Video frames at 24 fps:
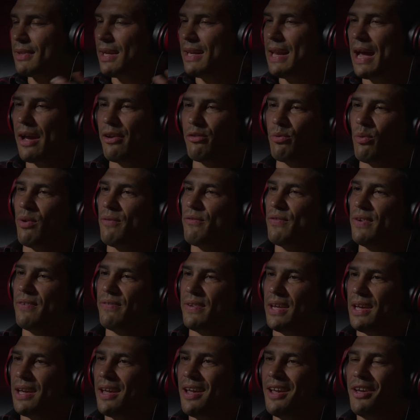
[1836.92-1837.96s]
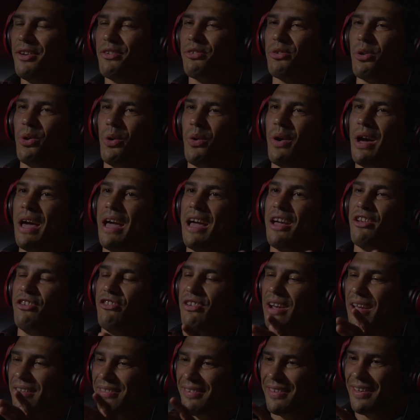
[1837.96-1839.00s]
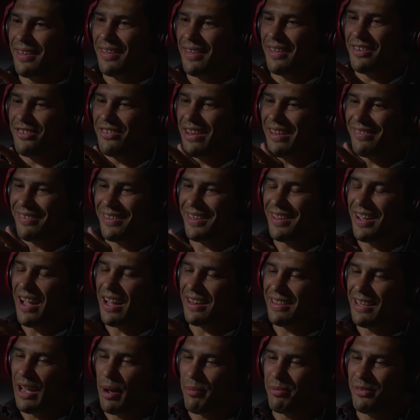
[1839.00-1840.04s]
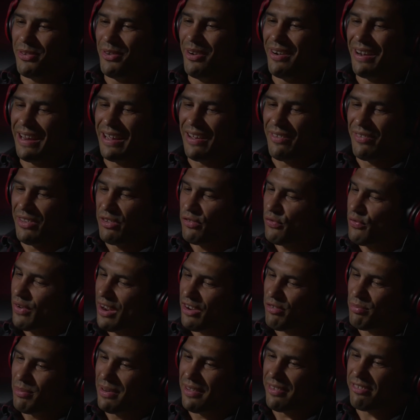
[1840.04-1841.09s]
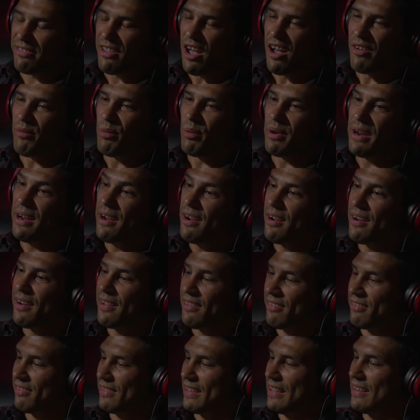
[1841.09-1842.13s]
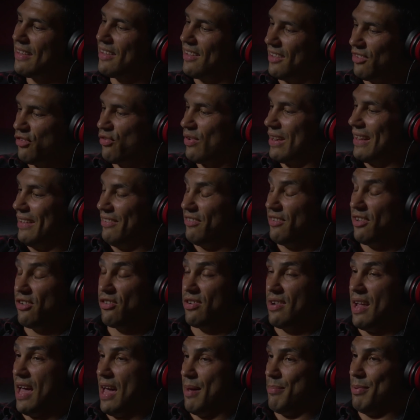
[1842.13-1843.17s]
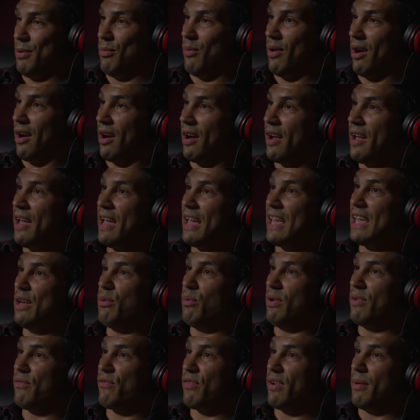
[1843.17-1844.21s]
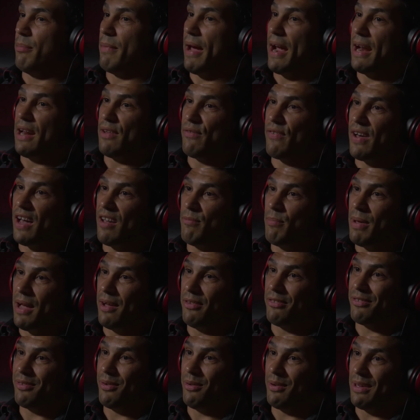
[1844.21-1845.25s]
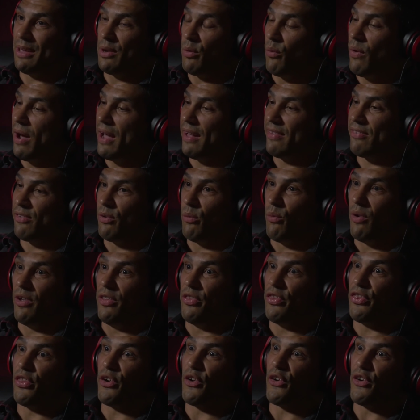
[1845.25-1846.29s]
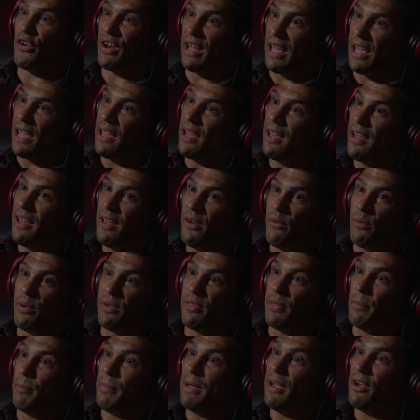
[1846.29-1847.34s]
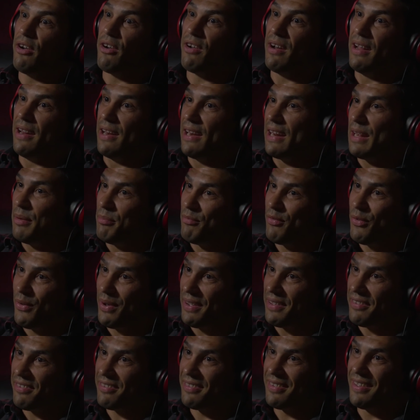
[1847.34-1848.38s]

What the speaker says: Now he's 150. So Jessica got the opportunity this freshman and sophomore year to see the transition happen, where he went from 95 pounds soaking wet to 130 with a beard and a deep voice.